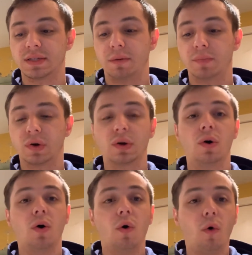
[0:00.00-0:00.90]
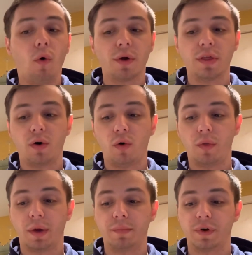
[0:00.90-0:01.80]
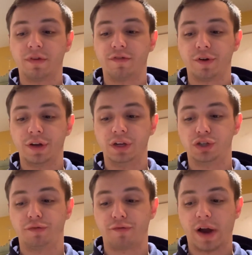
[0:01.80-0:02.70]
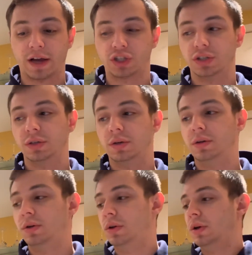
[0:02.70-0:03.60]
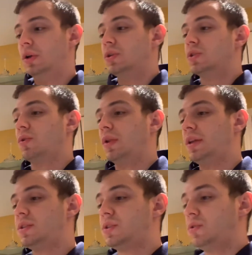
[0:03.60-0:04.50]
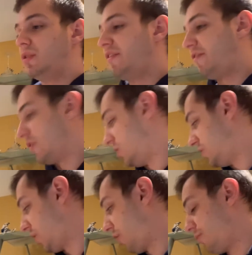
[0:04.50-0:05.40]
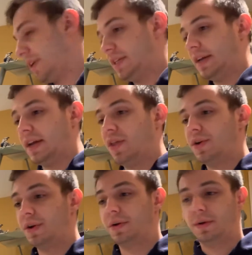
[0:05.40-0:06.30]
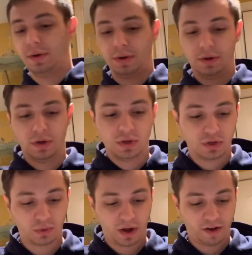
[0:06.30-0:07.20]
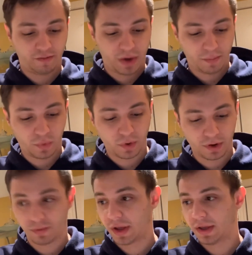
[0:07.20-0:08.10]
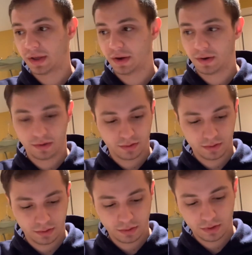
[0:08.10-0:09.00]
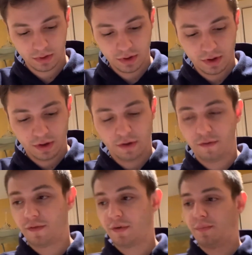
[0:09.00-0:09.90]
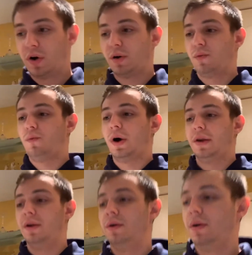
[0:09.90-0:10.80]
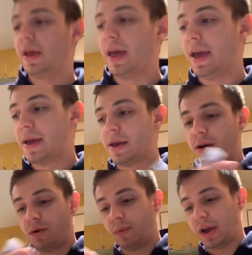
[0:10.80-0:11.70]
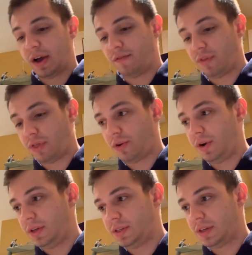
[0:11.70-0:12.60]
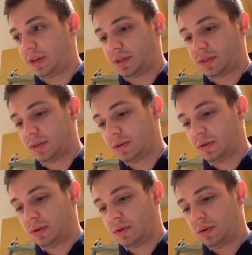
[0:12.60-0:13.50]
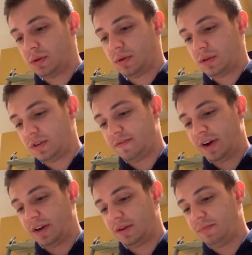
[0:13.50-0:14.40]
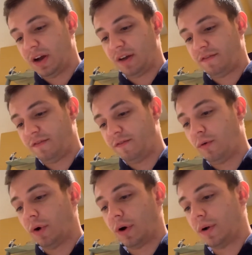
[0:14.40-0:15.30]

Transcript: number or the whole number for each fraction. So let's do the first three together. So I have my board right here. For part 1a, we have 36 divided by 4.